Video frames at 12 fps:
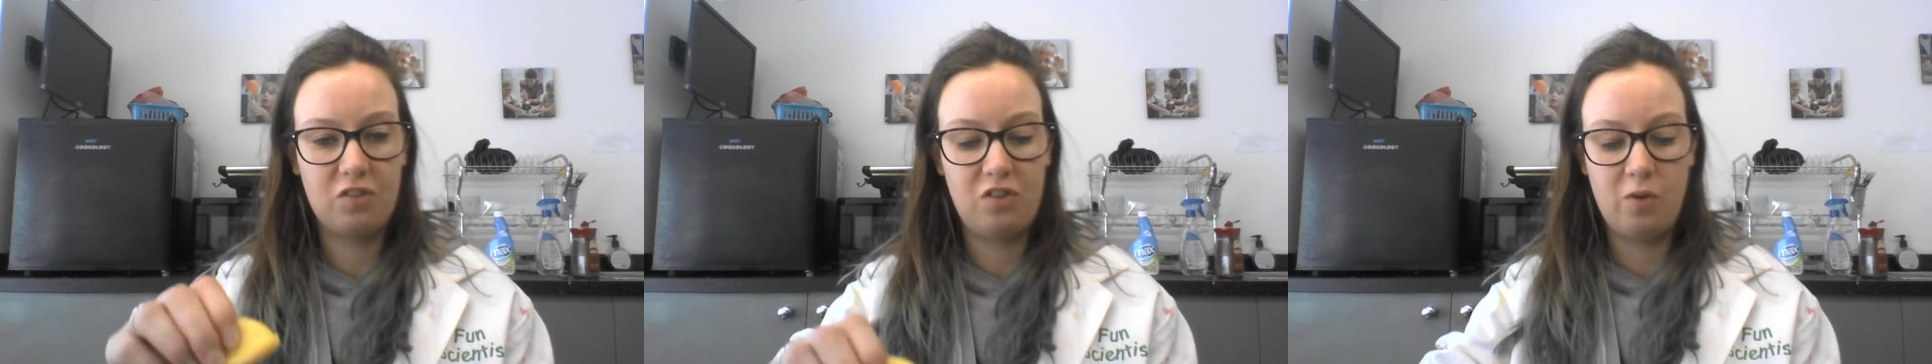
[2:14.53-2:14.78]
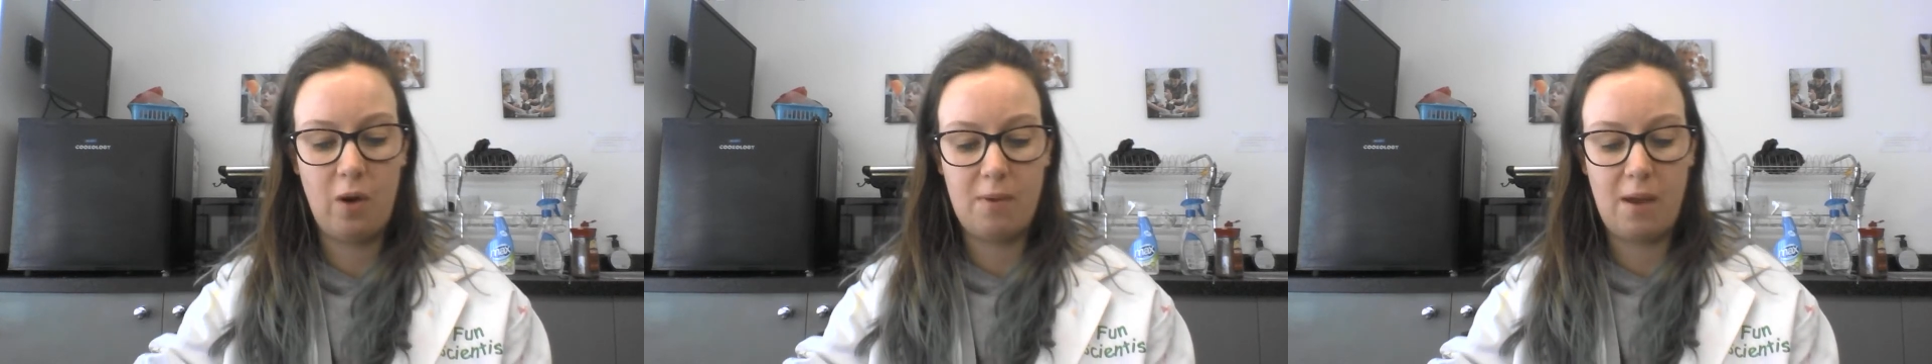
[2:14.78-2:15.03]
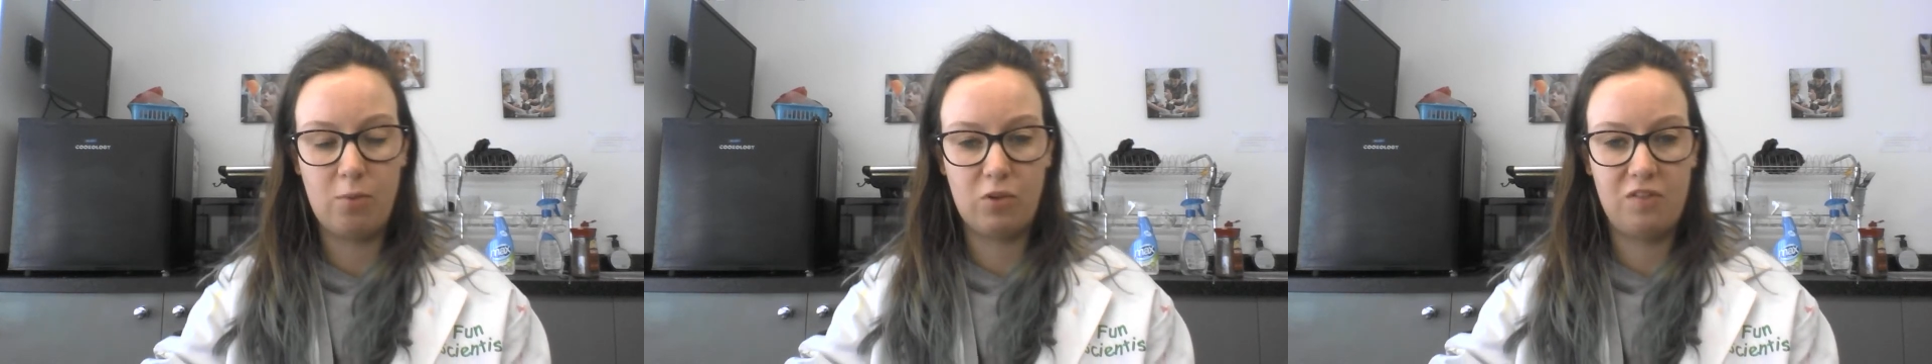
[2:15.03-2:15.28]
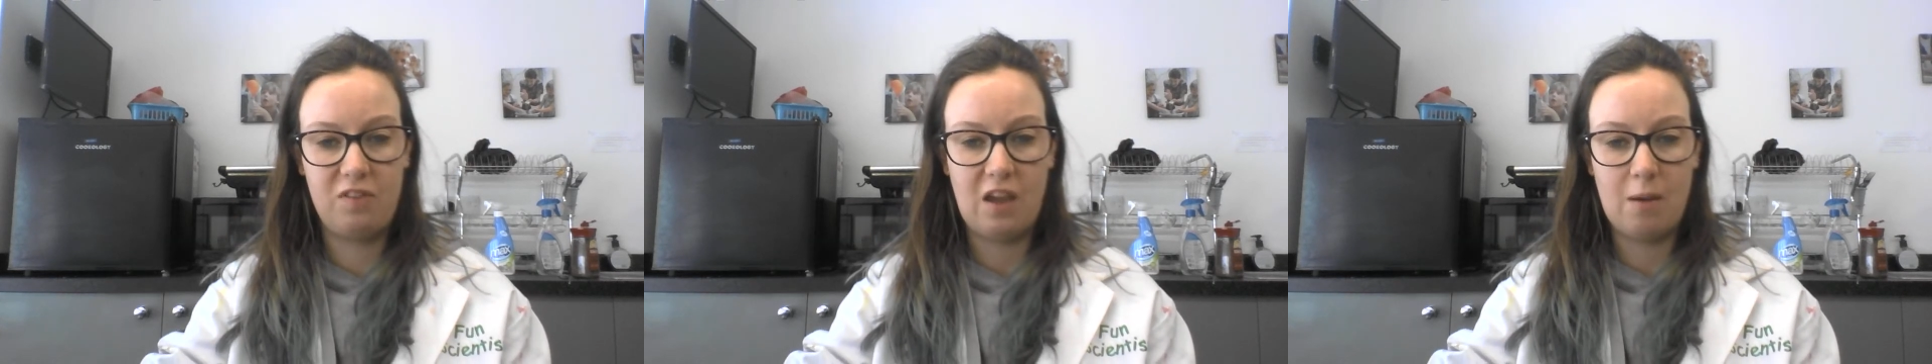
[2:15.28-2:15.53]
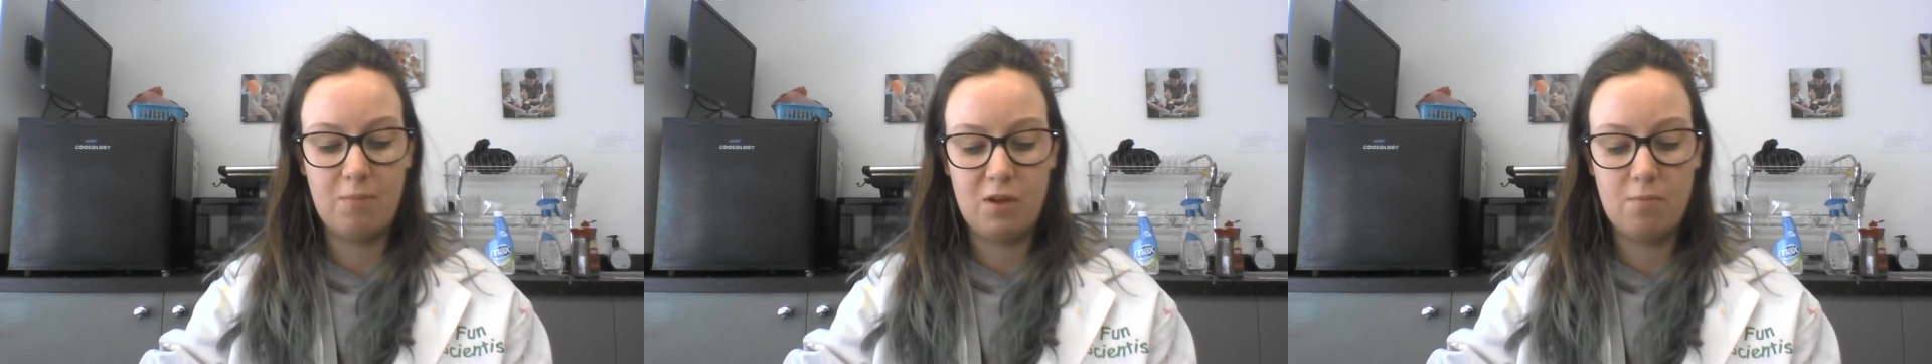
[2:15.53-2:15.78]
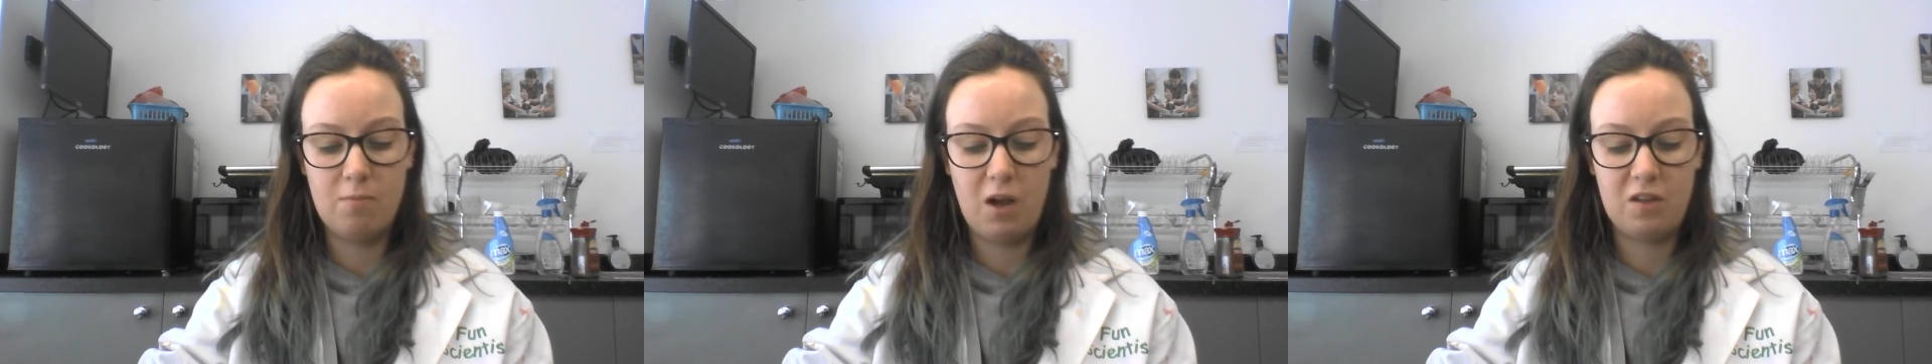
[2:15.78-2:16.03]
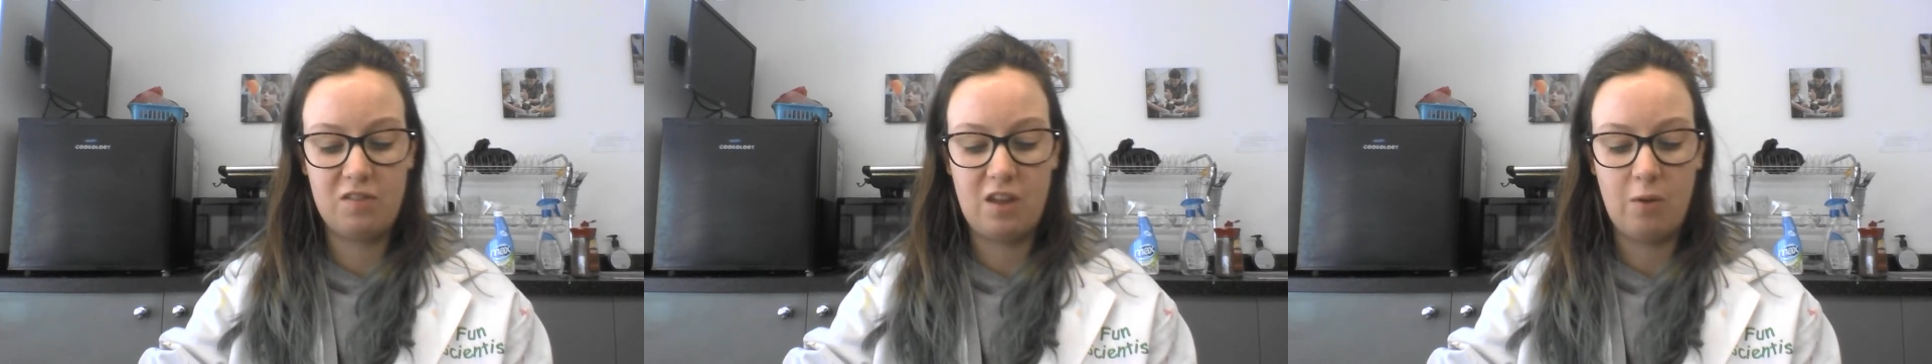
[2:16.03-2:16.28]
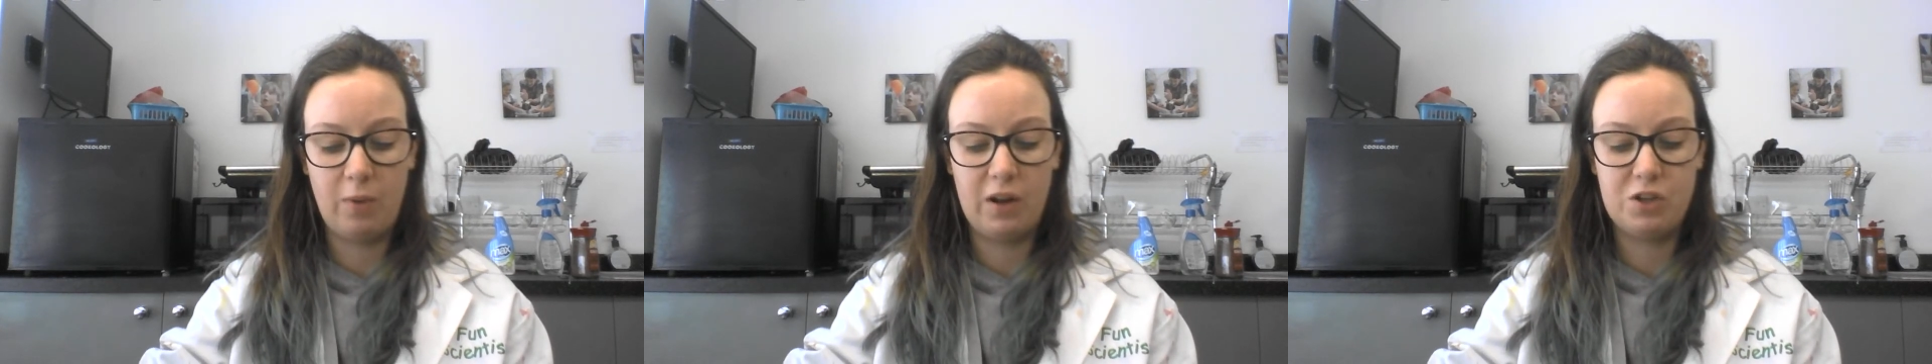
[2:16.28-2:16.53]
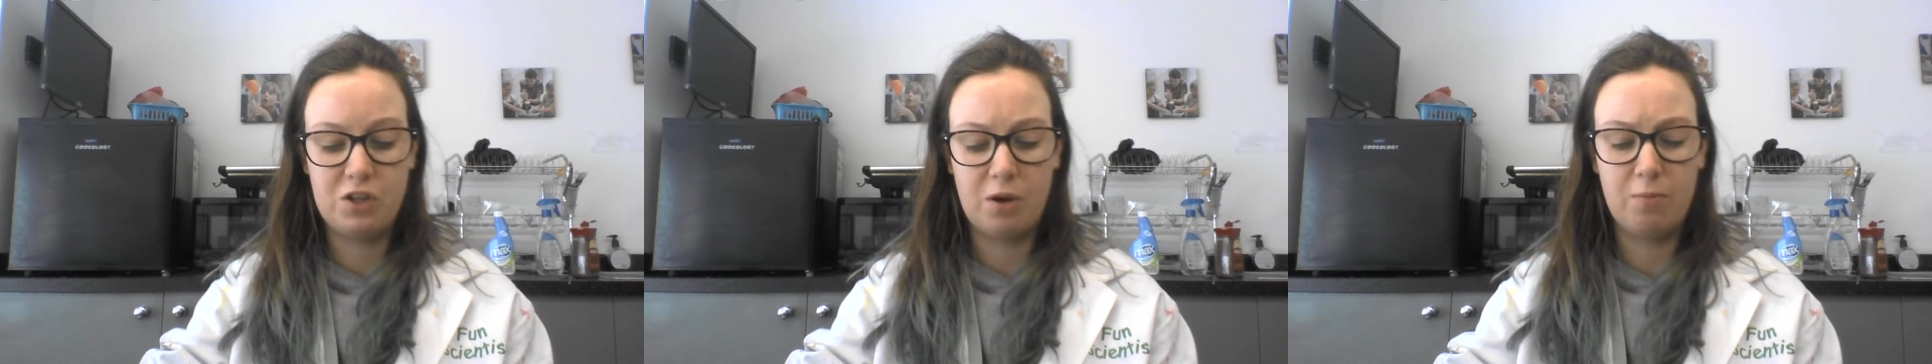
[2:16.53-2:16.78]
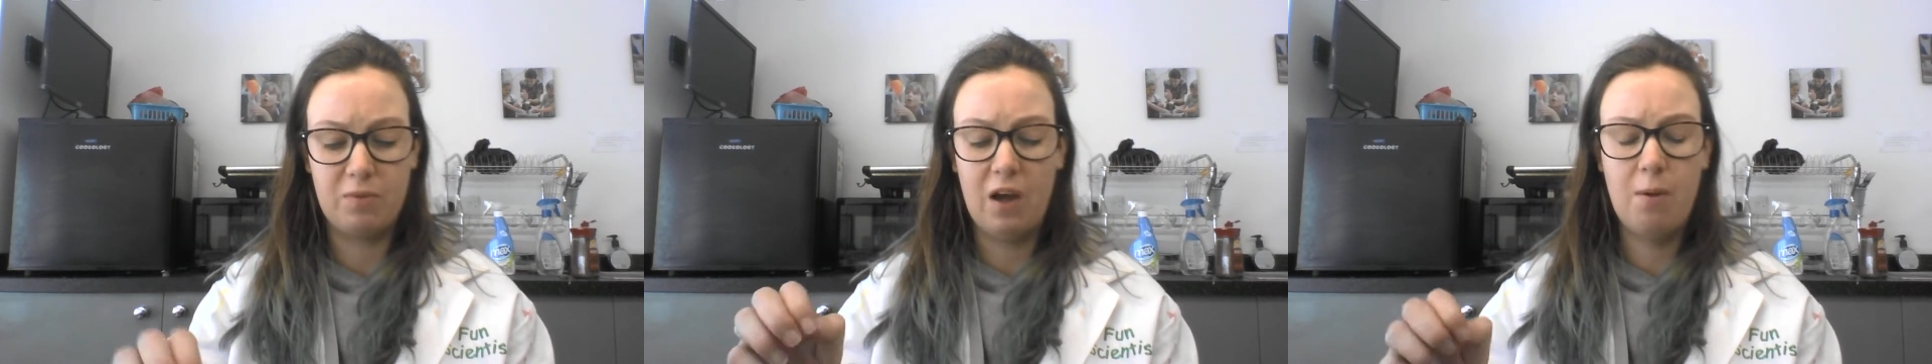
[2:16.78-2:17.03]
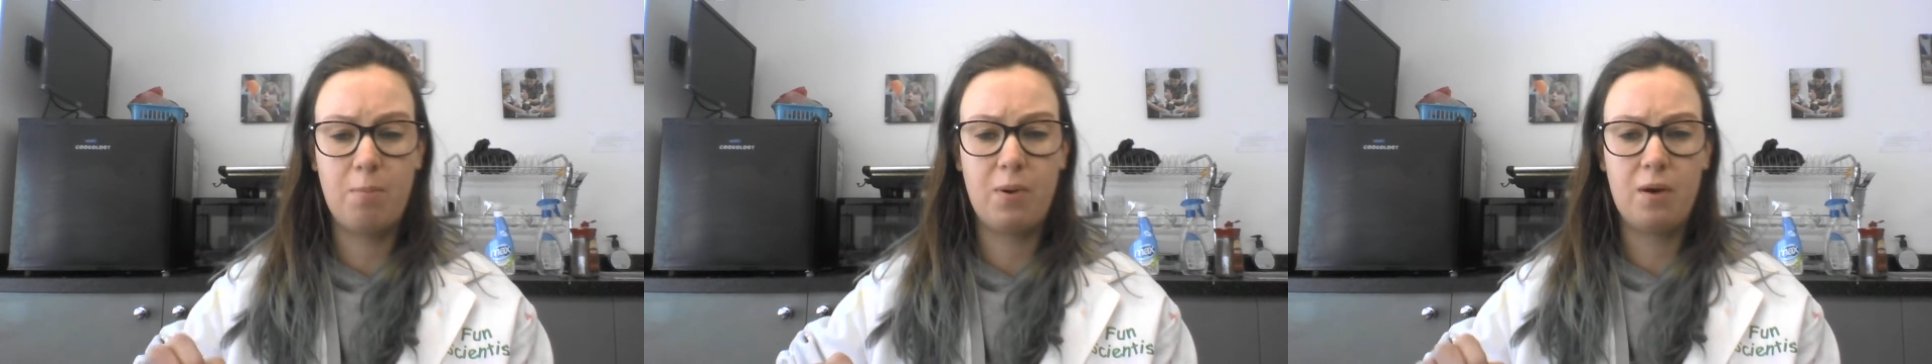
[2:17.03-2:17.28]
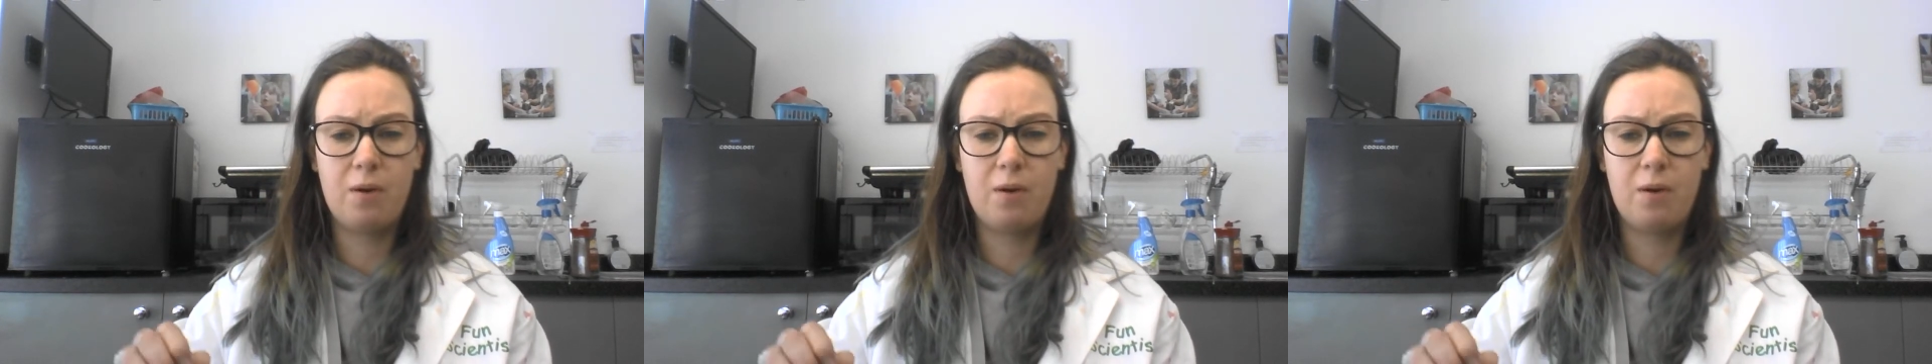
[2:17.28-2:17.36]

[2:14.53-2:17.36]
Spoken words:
so you won't be able to see it, but you might see it when it jumps up.